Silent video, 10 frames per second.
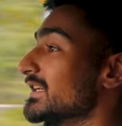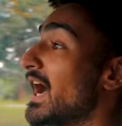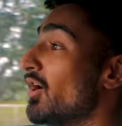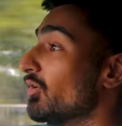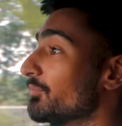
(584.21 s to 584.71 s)

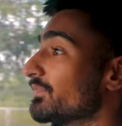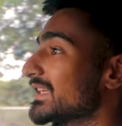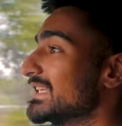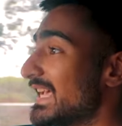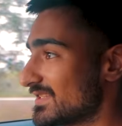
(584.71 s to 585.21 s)
Now,
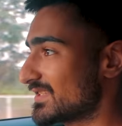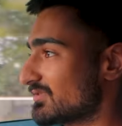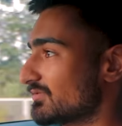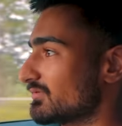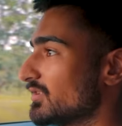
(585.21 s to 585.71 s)

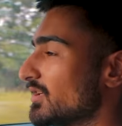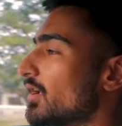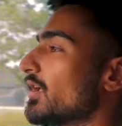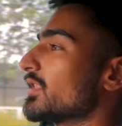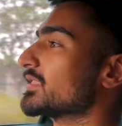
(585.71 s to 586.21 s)
yes,
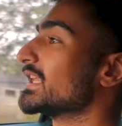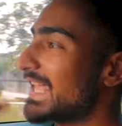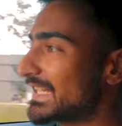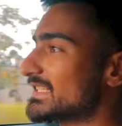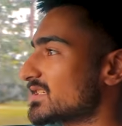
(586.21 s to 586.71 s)
the
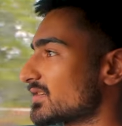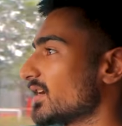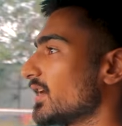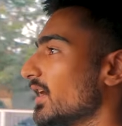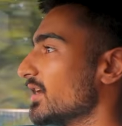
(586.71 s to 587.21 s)
next
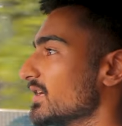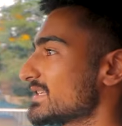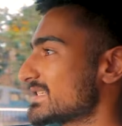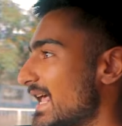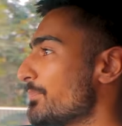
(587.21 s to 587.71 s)

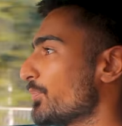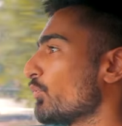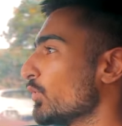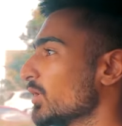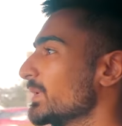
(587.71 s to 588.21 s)
step
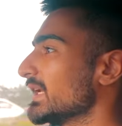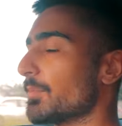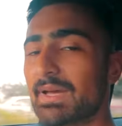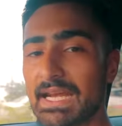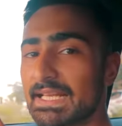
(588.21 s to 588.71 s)
would be
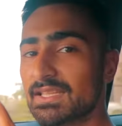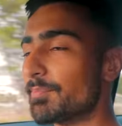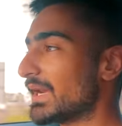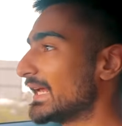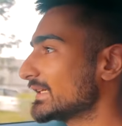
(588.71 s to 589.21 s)
upgrading the
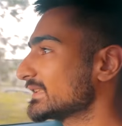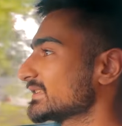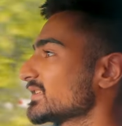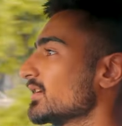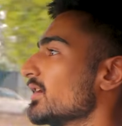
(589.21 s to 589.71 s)

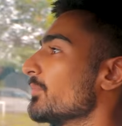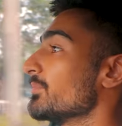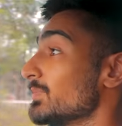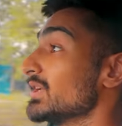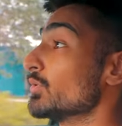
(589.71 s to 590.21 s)
brakes,
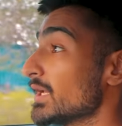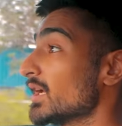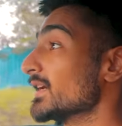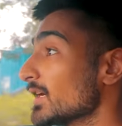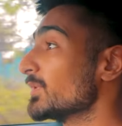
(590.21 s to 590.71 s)
maybe doing
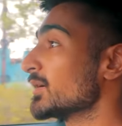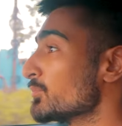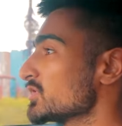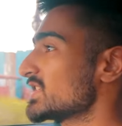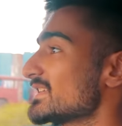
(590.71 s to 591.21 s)
a little bit
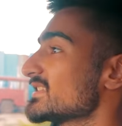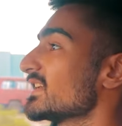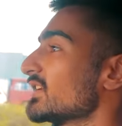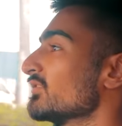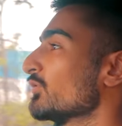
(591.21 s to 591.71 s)
more
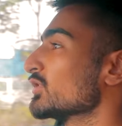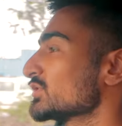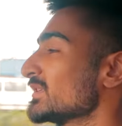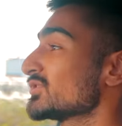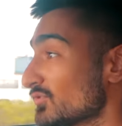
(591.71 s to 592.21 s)
chassis
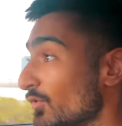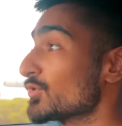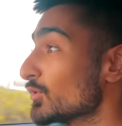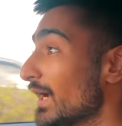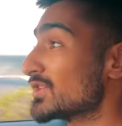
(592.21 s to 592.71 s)
reinforcement for
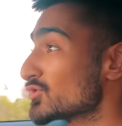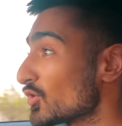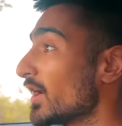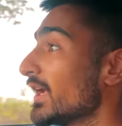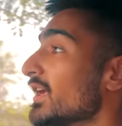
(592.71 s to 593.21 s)
you to
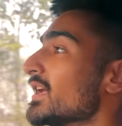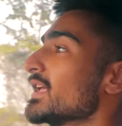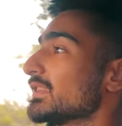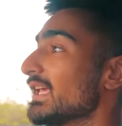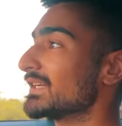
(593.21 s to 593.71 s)
enjoy
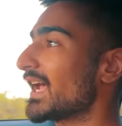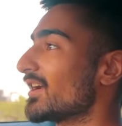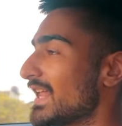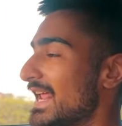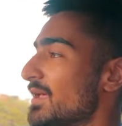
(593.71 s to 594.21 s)
the
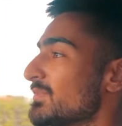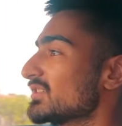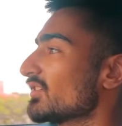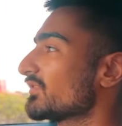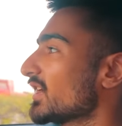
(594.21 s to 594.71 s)
entire
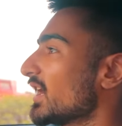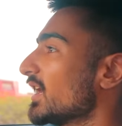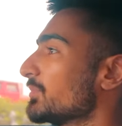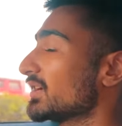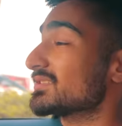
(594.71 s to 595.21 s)
dynamics of the
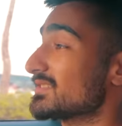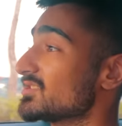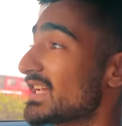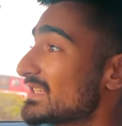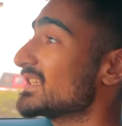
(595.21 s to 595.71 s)
car, because
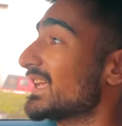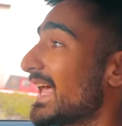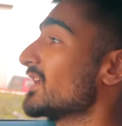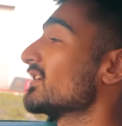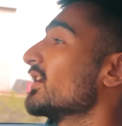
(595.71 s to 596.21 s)
this chassis
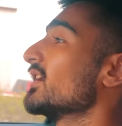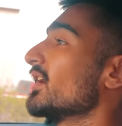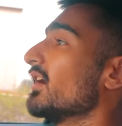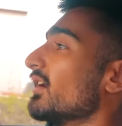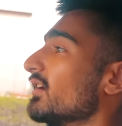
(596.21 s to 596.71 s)
can
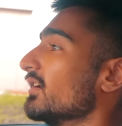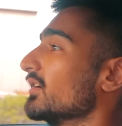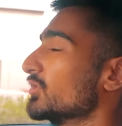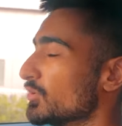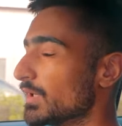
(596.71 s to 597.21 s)

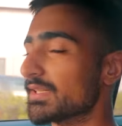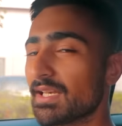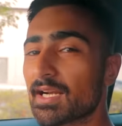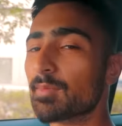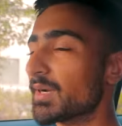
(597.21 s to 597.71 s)
do with a
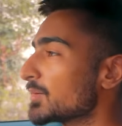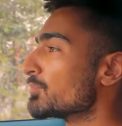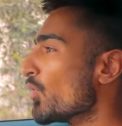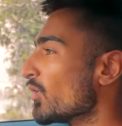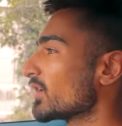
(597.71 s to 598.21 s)
little bit
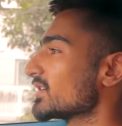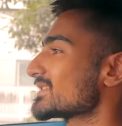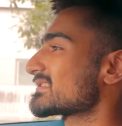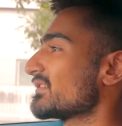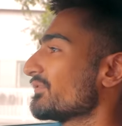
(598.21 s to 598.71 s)
more
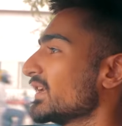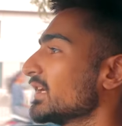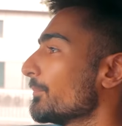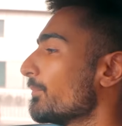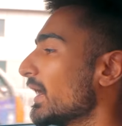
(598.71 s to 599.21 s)

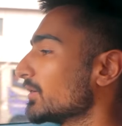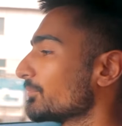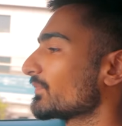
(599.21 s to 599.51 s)
stiffening. But